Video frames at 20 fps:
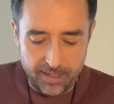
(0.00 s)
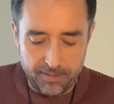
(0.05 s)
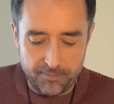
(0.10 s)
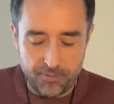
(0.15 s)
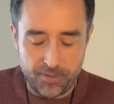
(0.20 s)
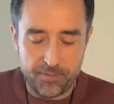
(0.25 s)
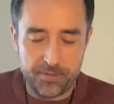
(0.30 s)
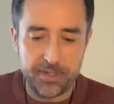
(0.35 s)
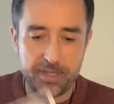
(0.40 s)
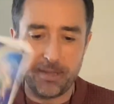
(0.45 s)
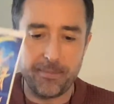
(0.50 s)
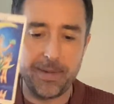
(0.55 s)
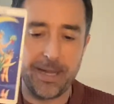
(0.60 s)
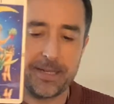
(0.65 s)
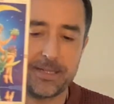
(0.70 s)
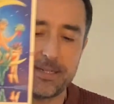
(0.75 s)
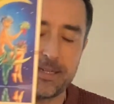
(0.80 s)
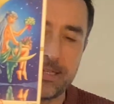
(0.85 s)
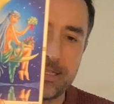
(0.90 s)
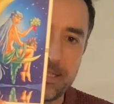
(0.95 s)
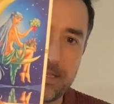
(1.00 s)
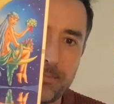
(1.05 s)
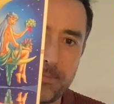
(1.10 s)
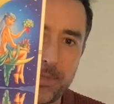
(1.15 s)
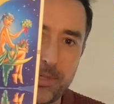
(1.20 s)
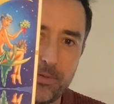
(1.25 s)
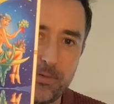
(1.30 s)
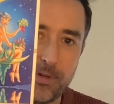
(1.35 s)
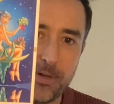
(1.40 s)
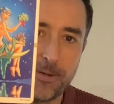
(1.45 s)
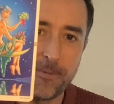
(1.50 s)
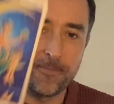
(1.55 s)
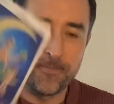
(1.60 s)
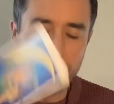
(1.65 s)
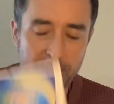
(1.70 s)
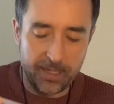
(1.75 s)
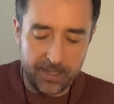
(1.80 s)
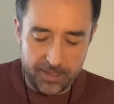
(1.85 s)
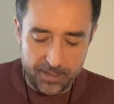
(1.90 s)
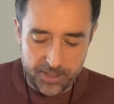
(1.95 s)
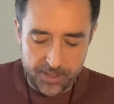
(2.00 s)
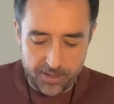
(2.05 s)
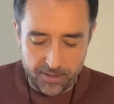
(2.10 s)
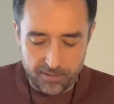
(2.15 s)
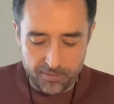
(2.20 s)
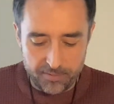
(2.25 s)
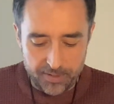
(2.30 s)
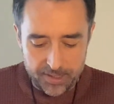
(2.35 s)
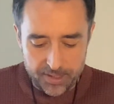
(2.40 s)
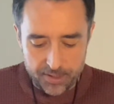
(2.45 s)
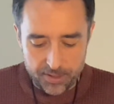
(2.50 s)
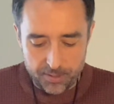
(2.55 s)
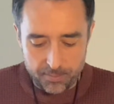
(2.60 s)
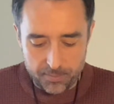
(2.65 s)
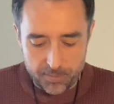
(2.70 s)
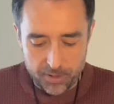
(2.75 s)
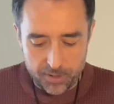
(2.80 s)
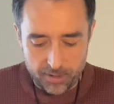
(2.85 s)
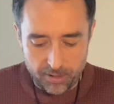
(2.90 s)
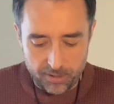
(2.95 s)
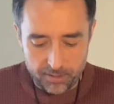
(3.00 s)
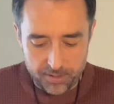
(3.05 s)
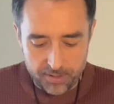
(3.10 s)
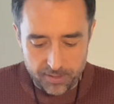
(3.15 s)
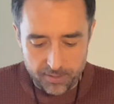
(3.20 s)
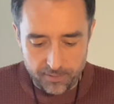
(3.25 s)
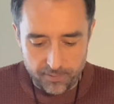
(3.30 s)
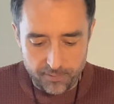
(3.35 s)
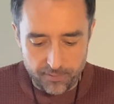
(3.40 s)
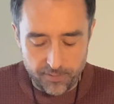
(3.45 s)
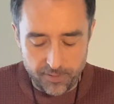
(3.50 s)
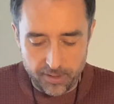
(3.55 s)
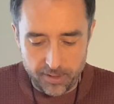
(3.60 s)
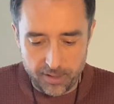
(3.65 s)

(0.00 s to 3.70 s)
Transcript: Root of the matter is the Moon. So there is some sort of